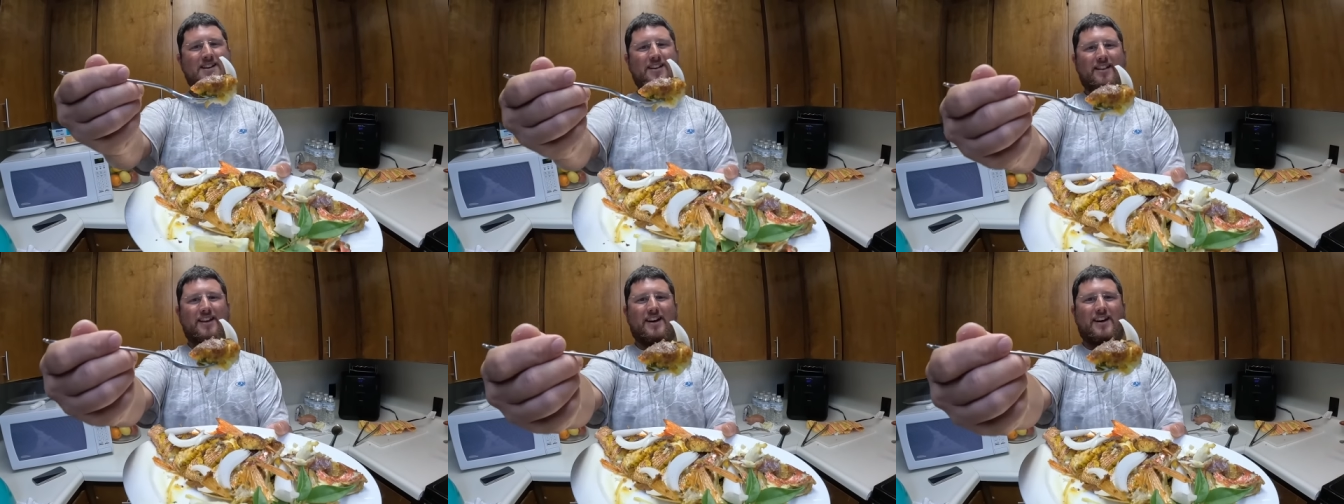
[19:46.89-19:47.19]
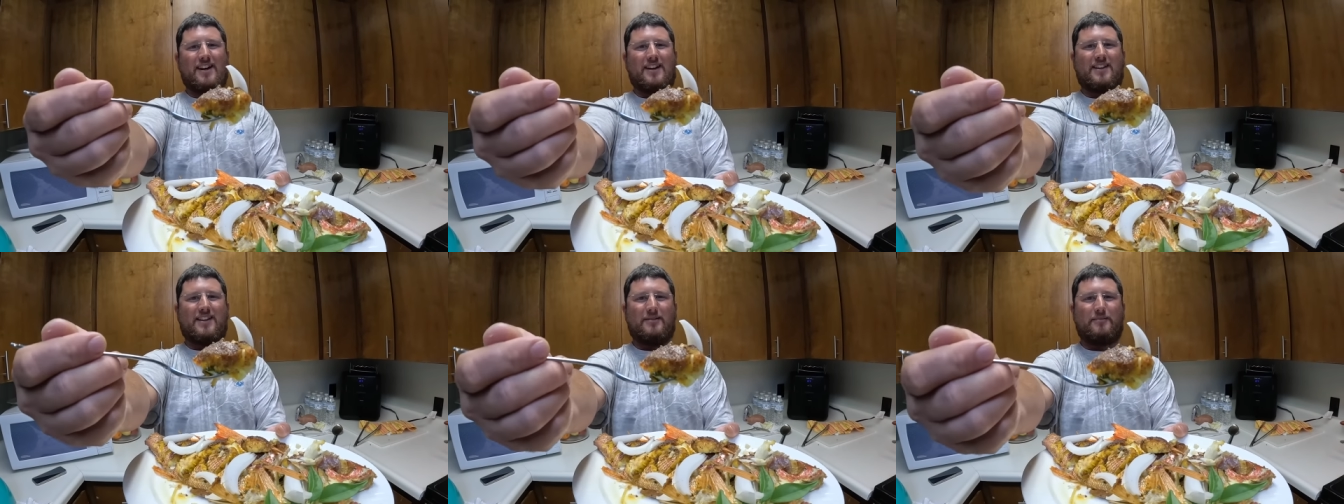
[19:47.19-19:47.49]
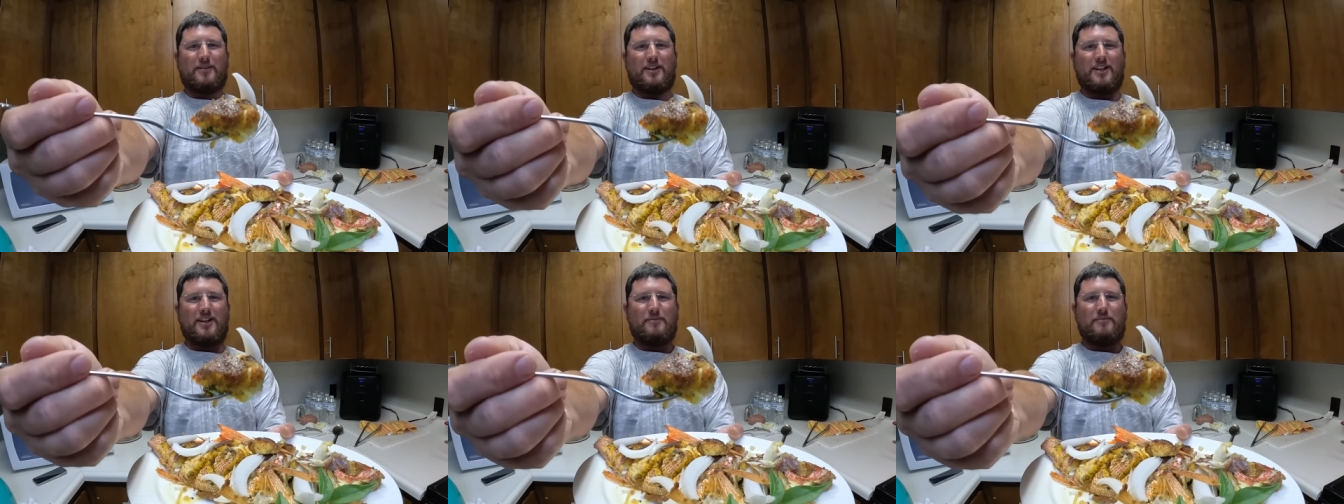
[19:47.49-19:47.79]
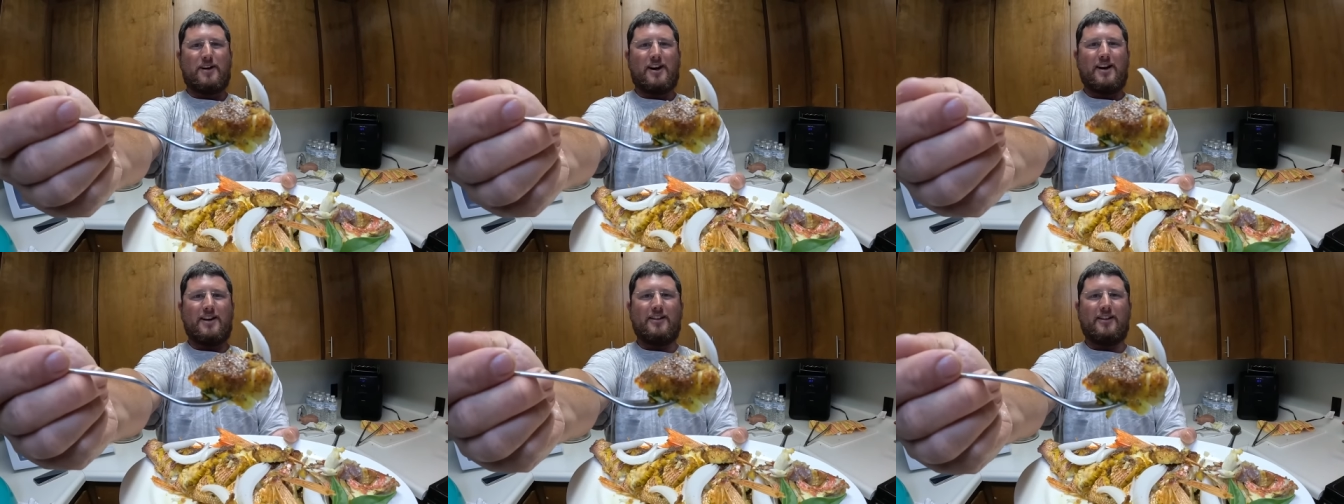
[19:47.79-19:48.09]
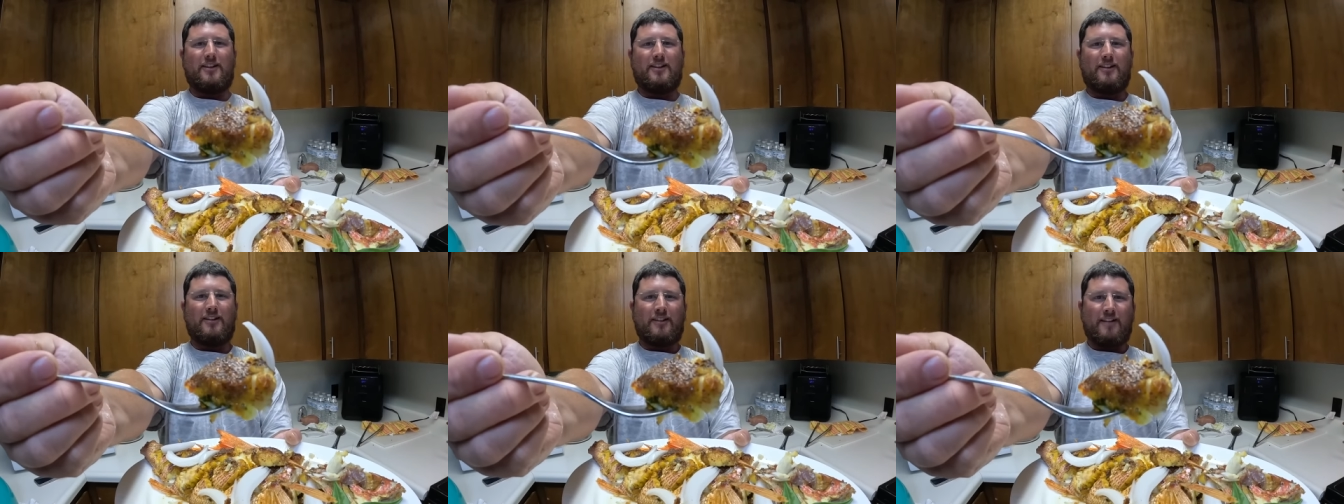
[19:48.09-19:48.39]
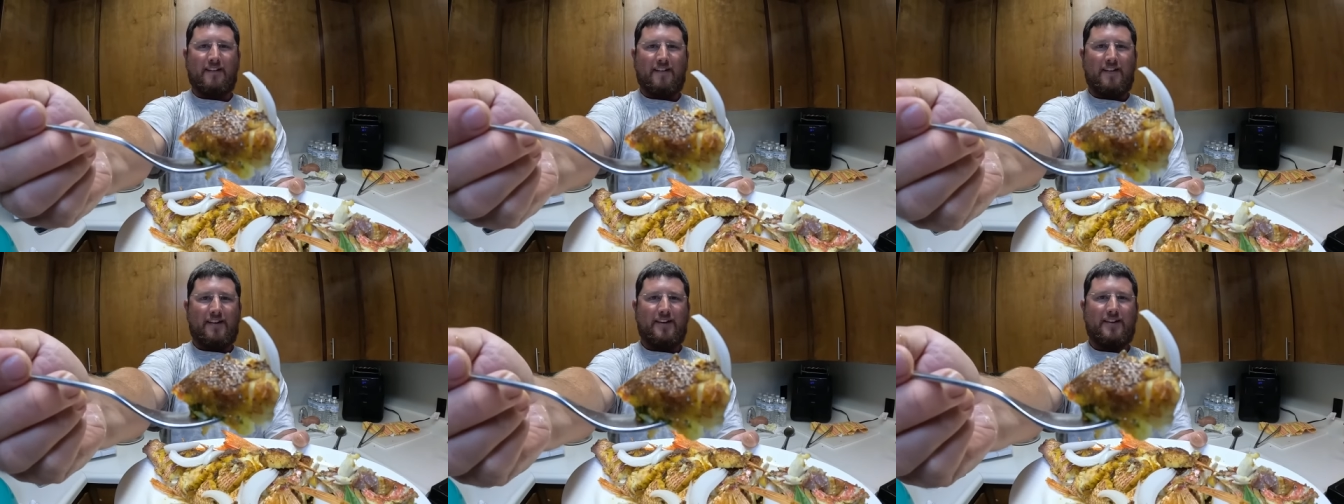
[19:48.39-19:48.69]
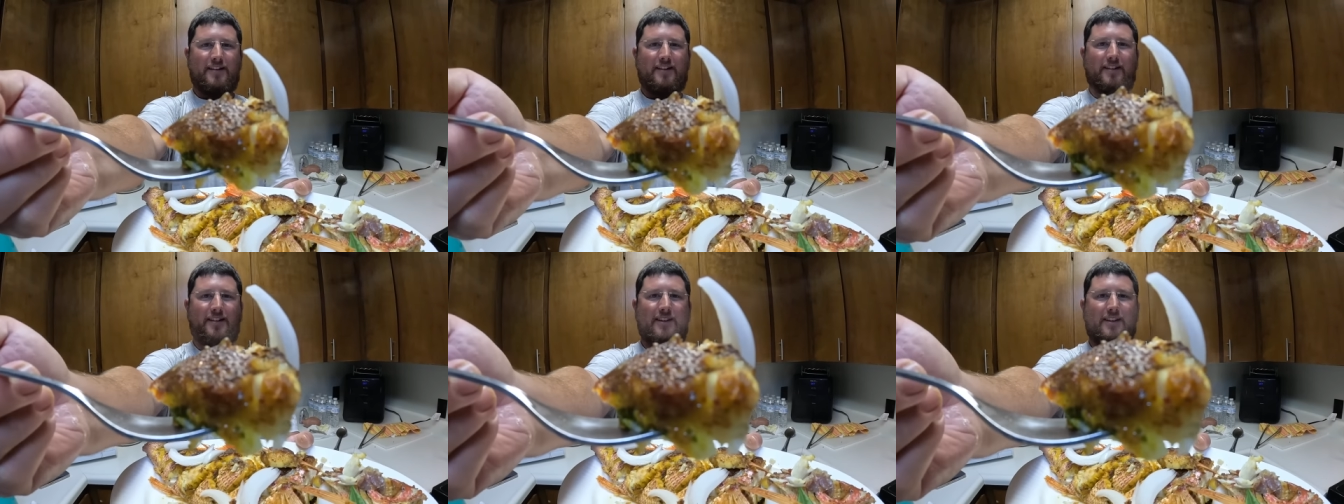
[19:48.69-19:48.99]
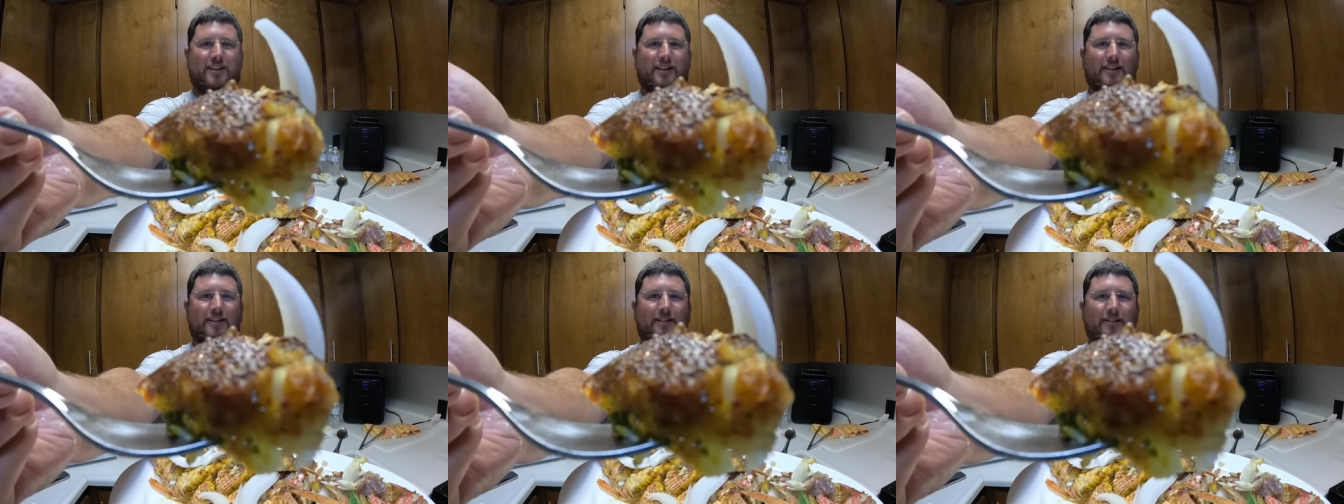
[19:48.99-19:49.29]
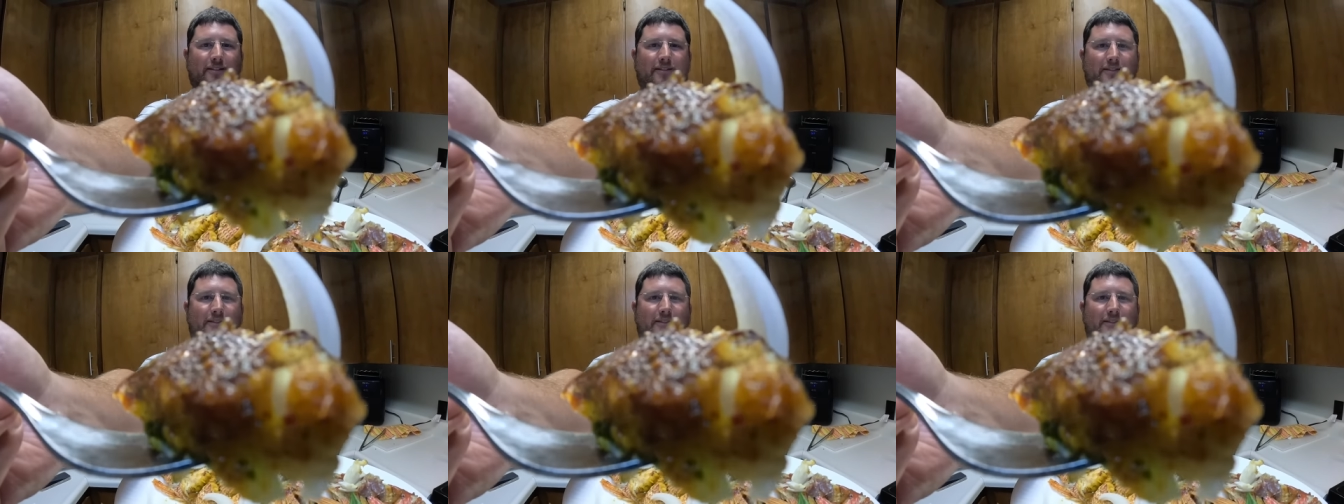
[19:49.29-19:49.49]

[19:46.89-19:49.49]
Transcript: and that's a money bite, y'all. Here you go.